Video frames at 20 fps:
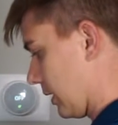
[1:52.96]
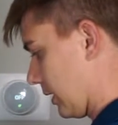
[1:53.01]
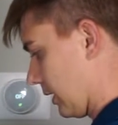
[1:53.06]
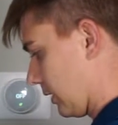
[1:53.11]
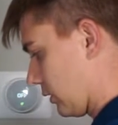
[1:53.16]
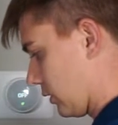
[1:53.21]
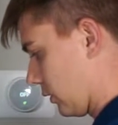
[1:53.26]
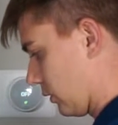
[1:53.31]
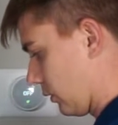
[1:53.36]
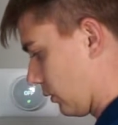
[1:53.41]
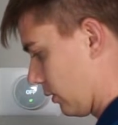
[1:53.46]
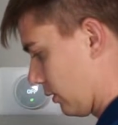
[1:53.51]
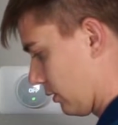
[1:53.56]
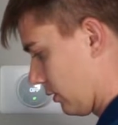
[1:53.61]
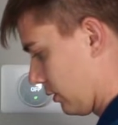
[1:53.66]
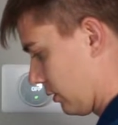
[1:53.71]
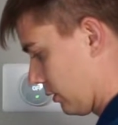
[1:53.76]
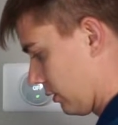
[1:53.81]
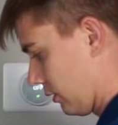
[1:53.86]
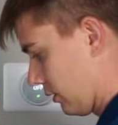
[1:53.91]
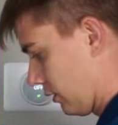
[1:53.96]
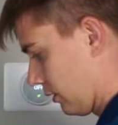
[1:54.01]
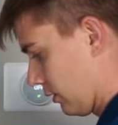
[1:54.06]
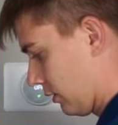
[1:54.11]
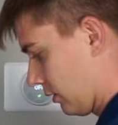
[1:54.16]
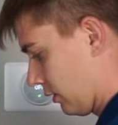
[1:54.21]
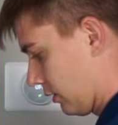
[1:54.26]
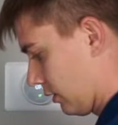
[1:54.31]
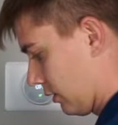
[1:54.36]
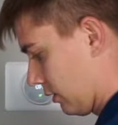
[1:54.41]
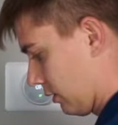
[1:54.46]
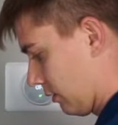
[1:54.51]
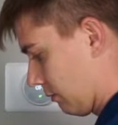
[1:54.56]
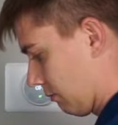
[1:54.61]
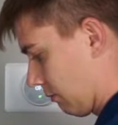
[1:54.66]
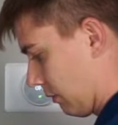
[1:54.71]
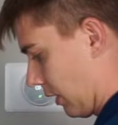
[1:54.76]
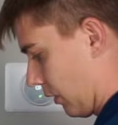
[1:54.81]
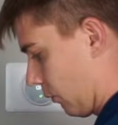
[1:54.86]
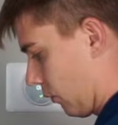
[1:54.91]
it into
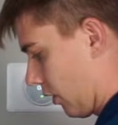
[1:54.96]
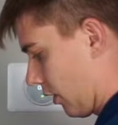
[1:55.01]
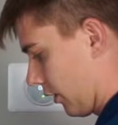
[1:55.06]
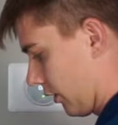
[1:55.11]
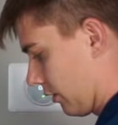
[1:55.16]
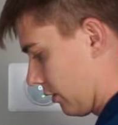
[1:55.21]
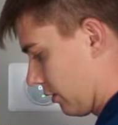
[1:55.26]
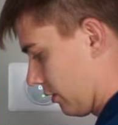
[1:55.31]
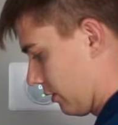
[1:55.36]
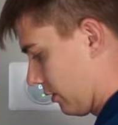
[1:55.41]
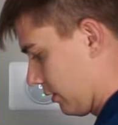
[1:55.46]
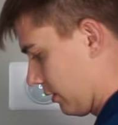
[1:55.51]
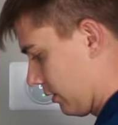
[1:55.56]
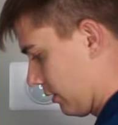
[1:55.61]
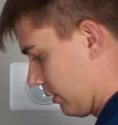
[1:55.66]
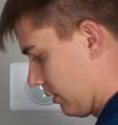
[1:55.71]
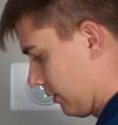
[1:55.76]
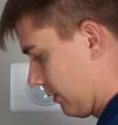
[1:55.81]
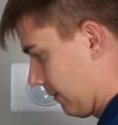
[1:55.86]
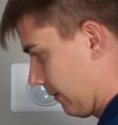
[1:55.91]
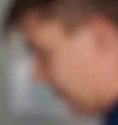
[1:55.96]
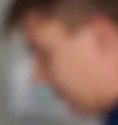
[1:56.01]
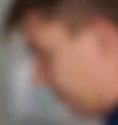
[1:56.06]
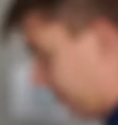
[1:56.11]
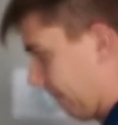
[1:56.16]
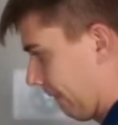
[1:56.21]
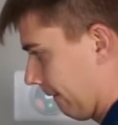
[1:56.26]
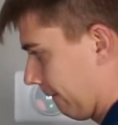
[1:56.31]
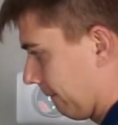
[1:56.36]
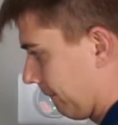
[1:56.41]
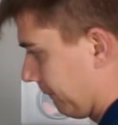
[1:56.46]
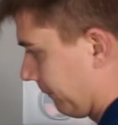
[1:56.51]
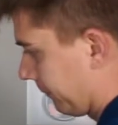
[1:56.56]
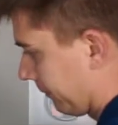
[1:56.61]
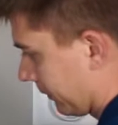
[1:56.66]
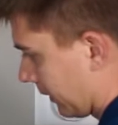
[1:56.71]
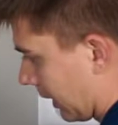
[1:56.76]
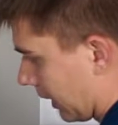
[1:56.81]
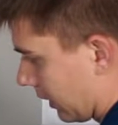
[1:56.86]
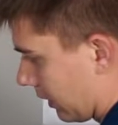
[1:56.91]
my water,
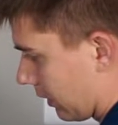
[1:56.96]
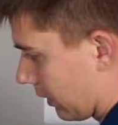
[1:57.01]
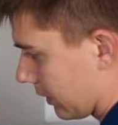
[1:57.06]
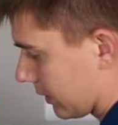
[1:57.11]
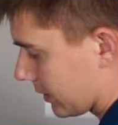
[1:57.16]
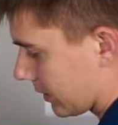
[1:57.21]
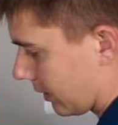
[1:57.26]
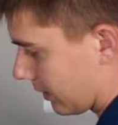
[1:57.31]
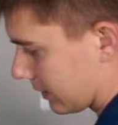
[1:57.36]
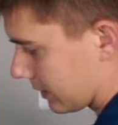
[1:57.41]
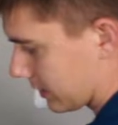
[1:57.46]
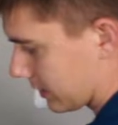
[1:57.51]
you're going to start